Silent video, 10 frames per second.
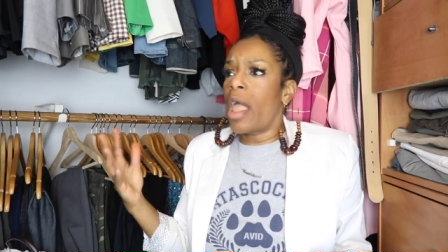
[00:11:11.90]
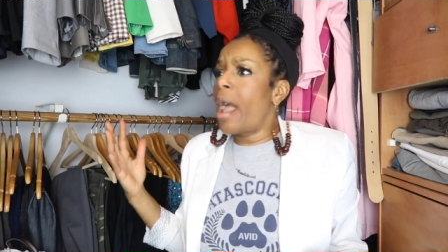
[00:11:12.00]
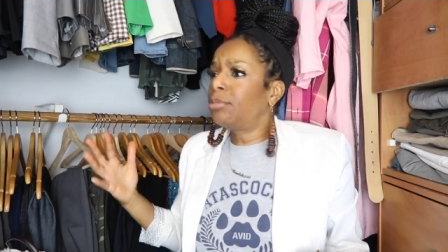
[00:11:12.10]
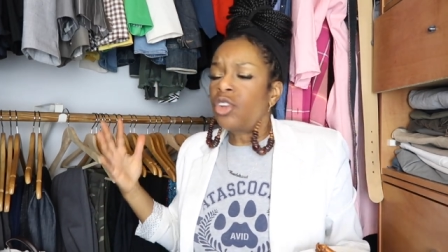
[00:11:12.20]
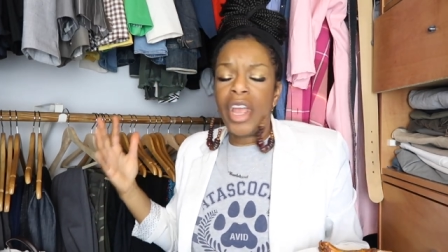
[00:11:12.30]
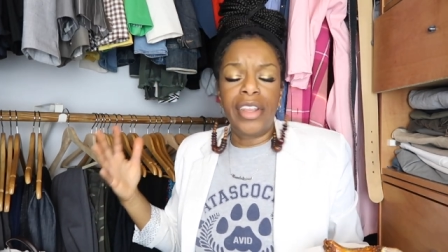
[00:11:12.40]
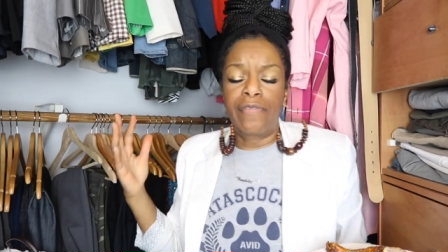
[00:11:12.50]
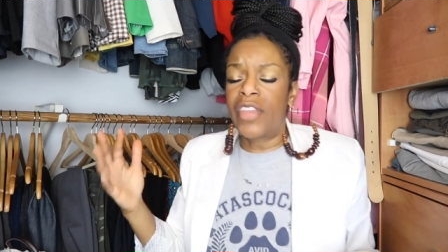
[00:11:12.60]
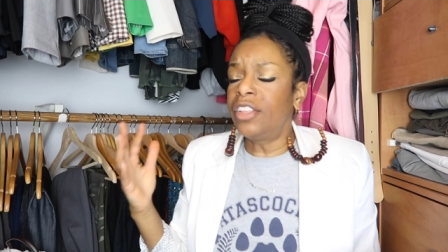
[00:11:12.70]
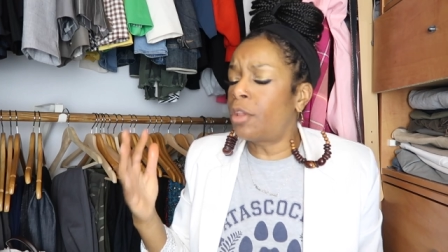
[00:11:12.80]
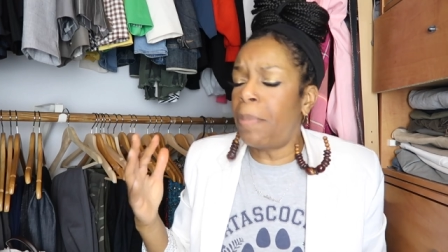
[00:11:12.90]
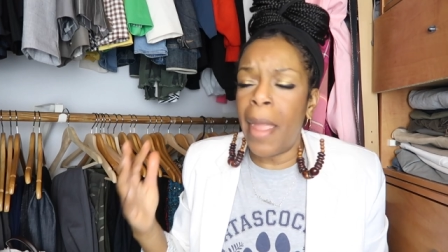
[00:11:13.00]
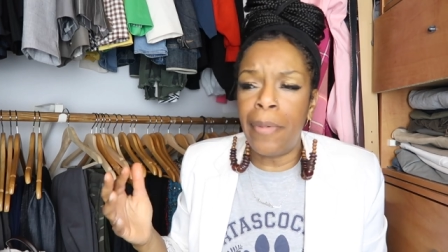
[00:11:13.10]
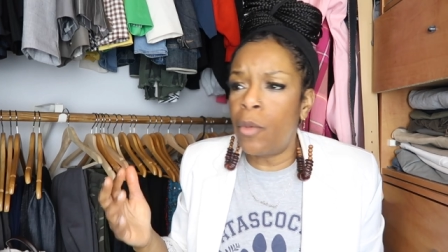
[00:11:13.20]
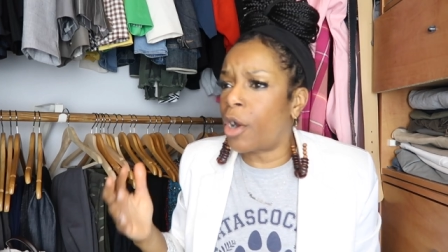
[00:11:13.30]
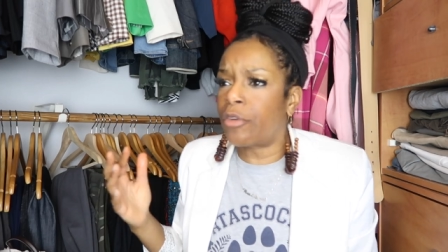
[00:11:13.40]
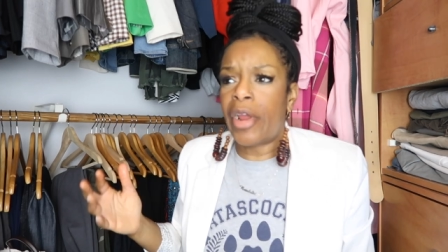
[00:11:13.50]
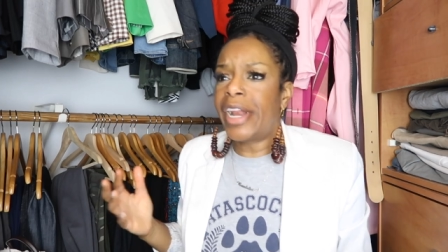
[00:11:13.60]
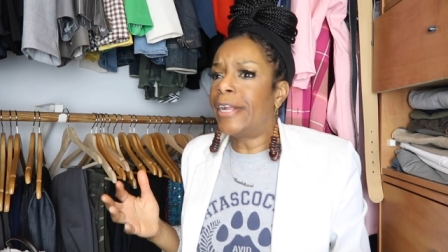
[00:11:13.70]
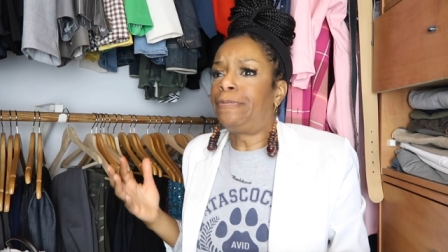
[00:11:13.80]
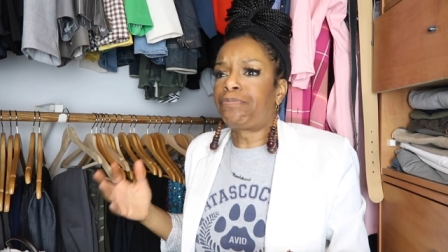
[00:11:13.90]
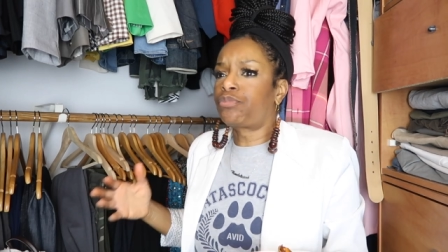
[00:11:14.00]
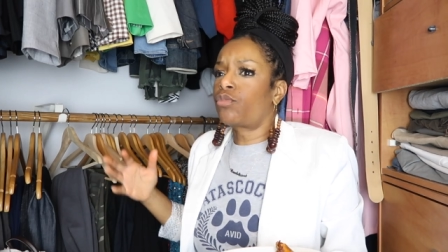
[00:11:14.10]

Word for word: I'm trying to get the paperwork ready.